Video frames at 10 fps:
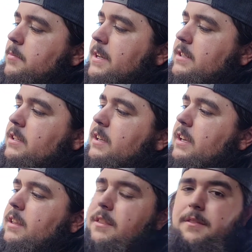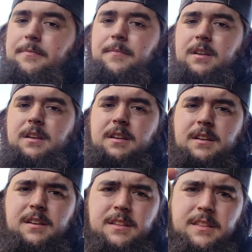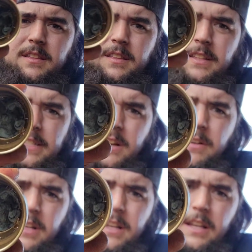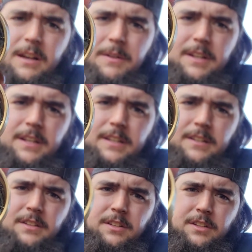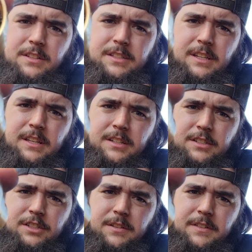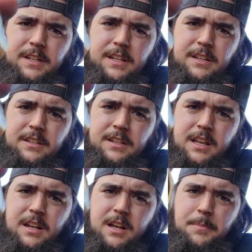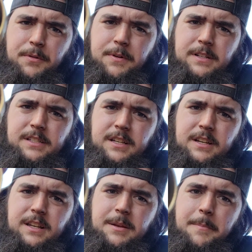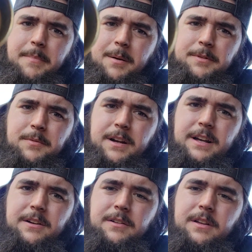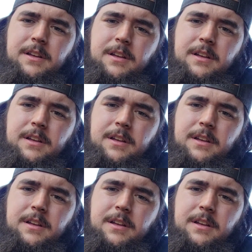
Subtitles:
basically, this is how I did it. You can see I shoved it in, got a couple threads in, and it popped it right out.